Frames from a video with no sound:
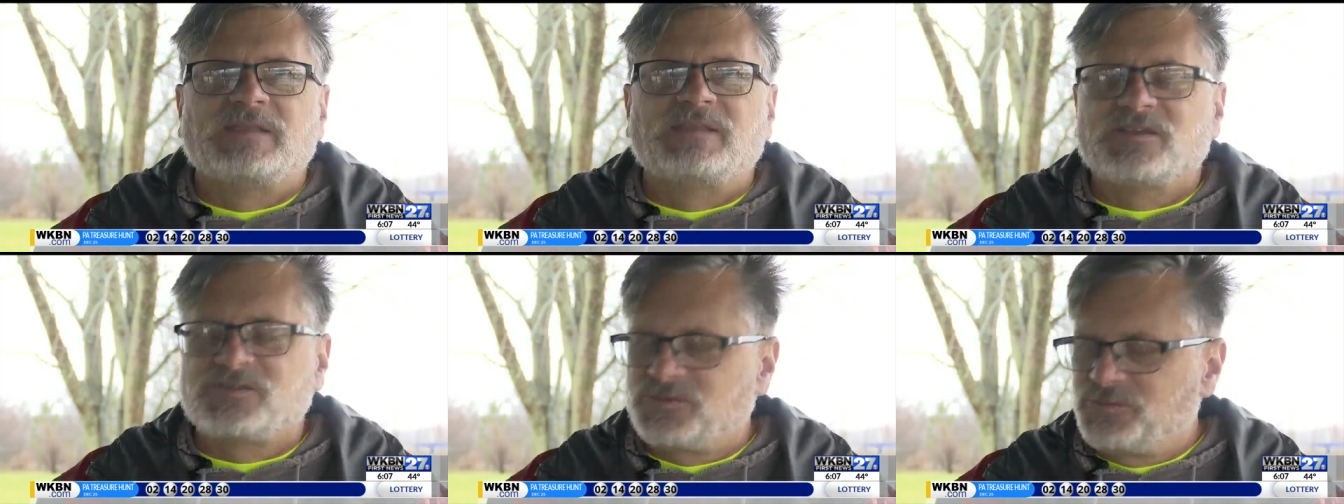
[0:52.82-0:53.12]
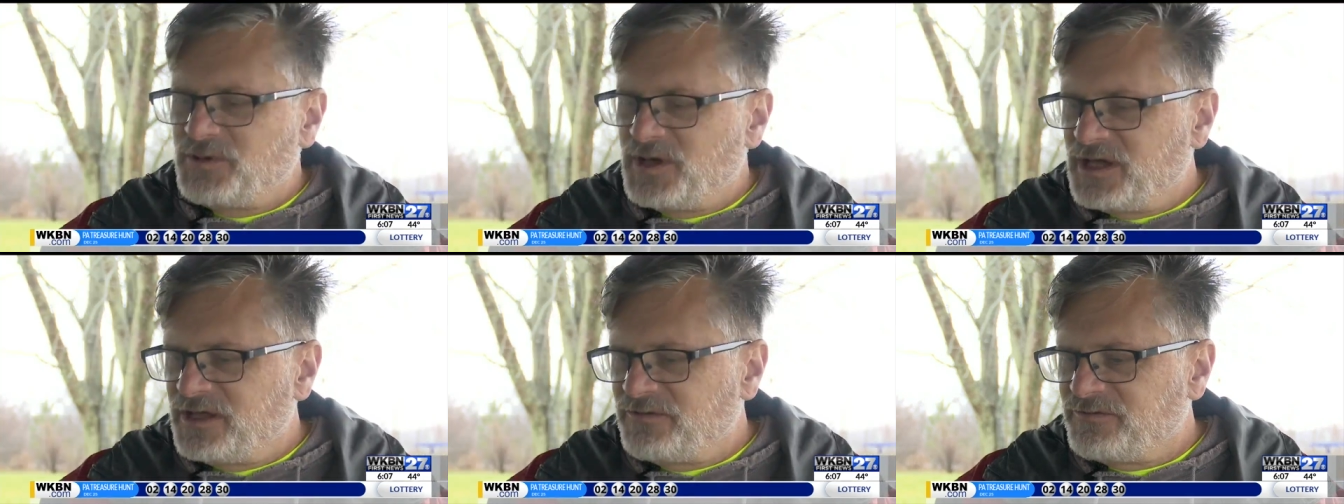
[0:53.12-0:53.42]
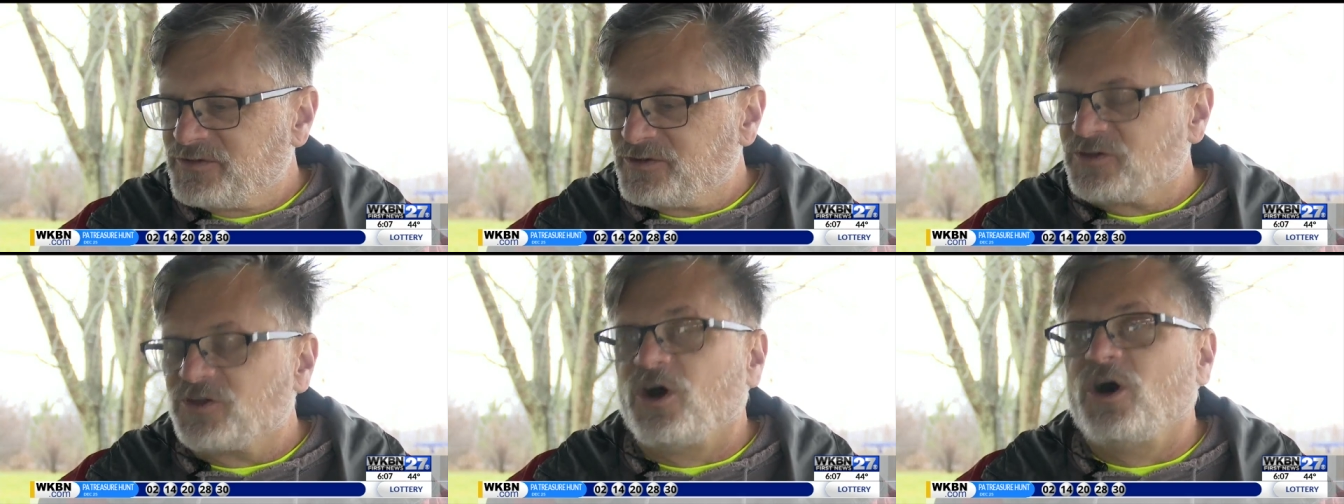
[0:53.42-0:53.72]
doesn't matter
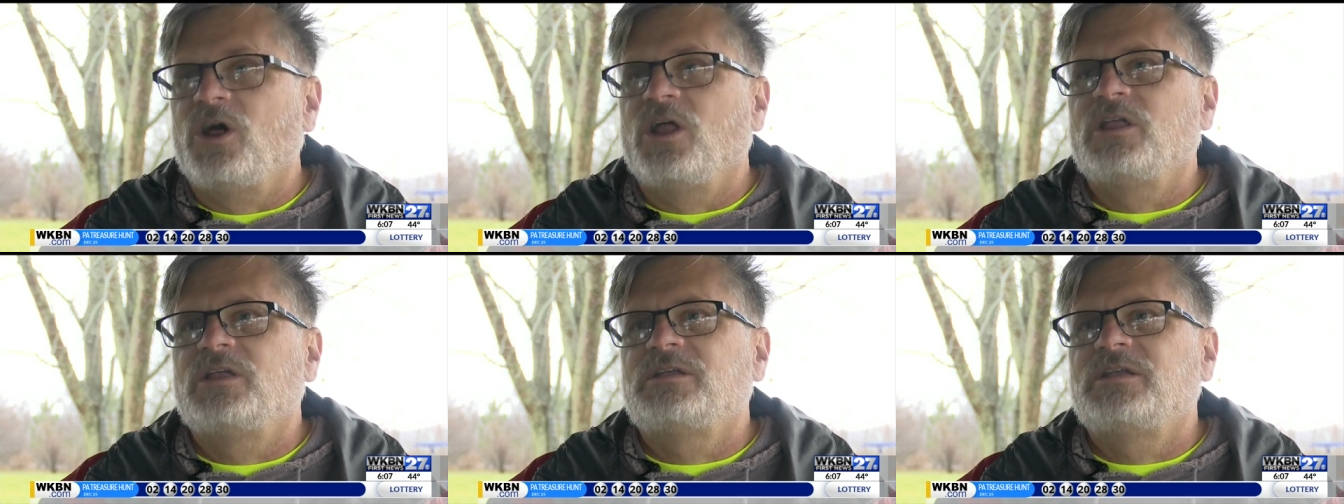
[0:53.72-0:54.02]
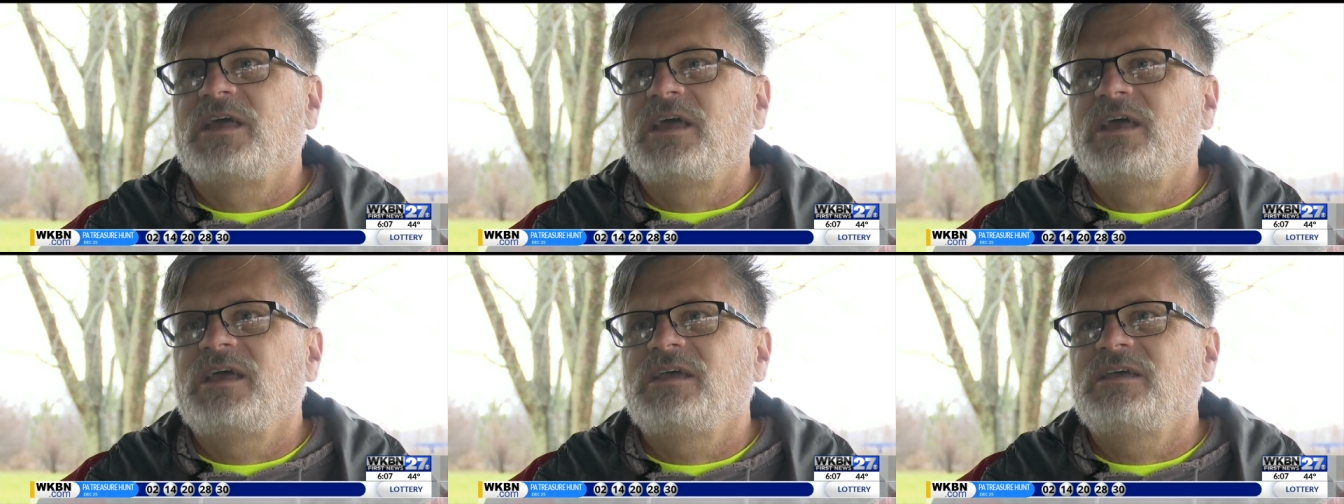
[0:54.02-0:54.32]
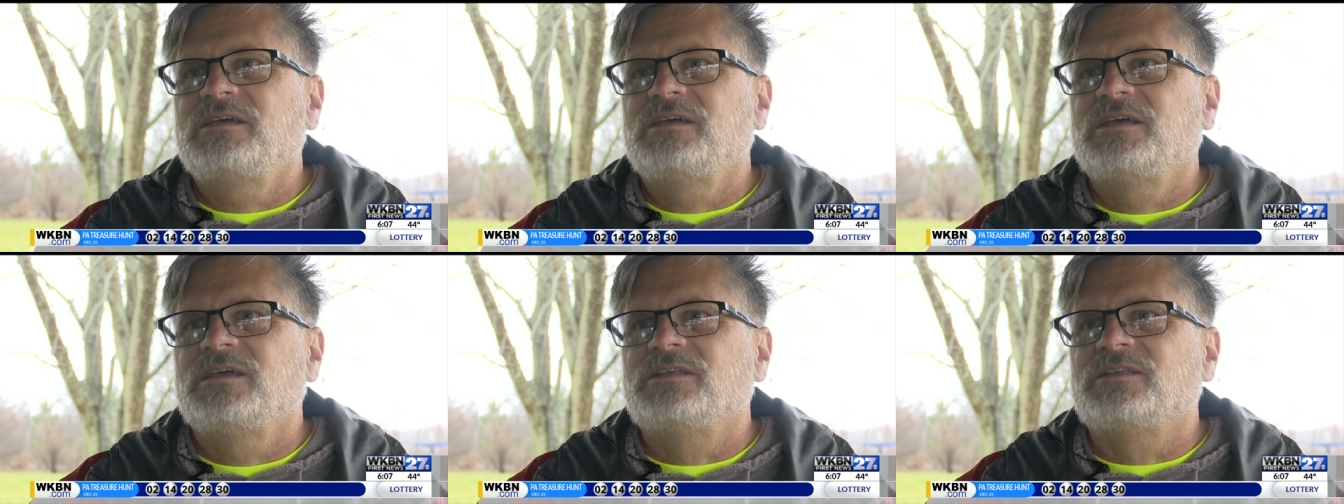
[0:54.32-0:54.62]
if there's a holiday,
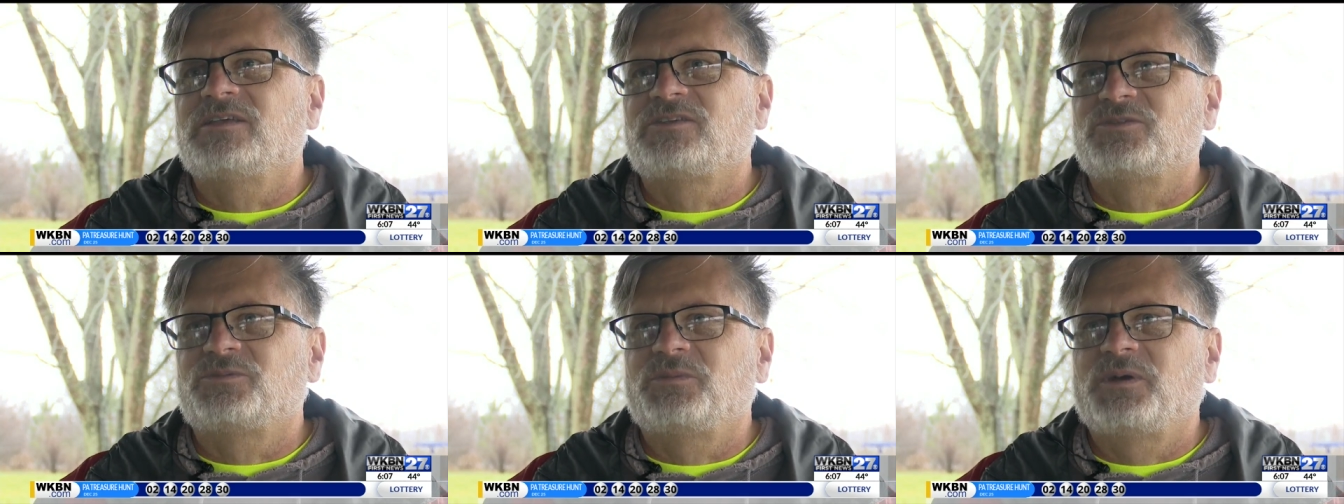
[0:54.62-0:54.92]
it doesn't